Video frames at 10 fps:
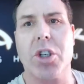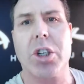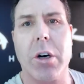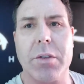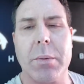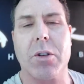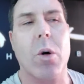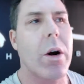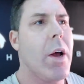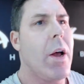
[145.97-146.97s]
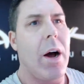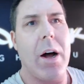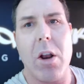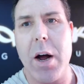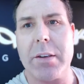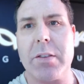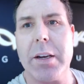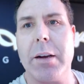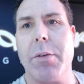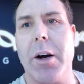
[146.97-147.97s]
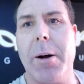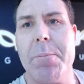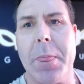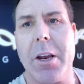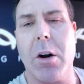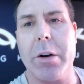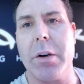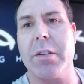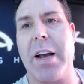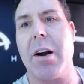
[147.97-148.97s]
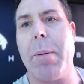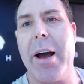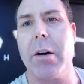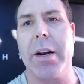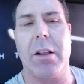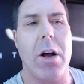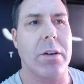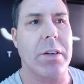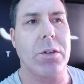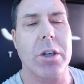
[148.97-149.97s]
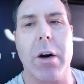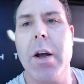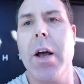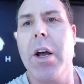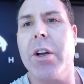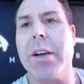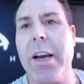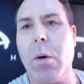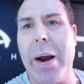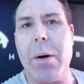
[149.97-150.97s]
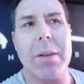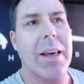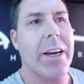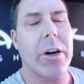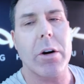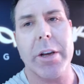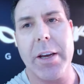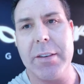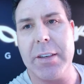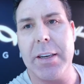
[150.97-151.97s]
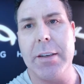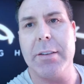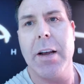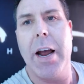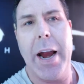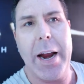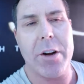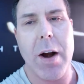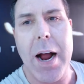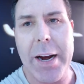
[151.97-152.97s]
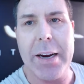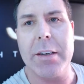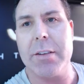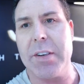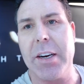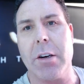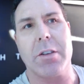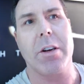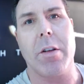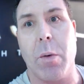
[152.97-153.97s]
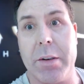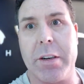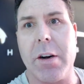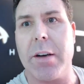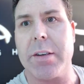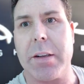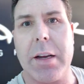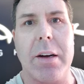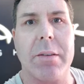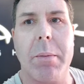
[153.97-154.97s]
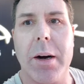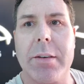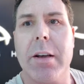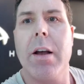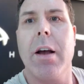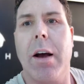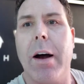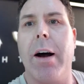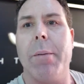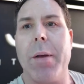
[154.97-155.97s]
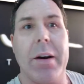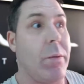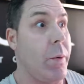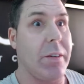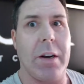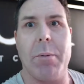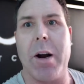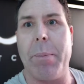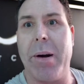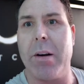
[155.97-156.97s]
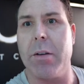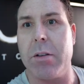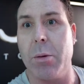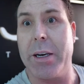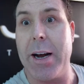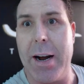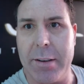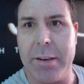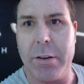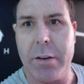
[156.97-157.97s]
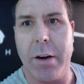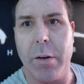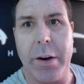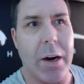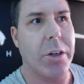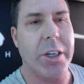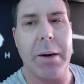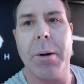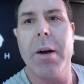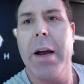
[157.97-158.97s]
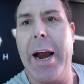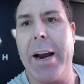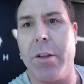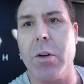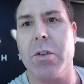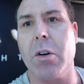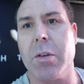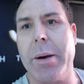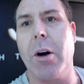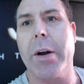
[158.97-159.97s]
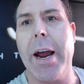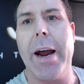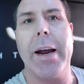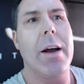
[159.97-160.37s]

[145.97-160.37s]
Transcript: shirt of some sort, a long sleeve, designer pattern long sleeve shirt. You can get away with like your Yeezys and your high-end sneakers, the ones that cost like $1,000. I recently bought a pair of those Louboutins, and they are cheap, and those will be okay.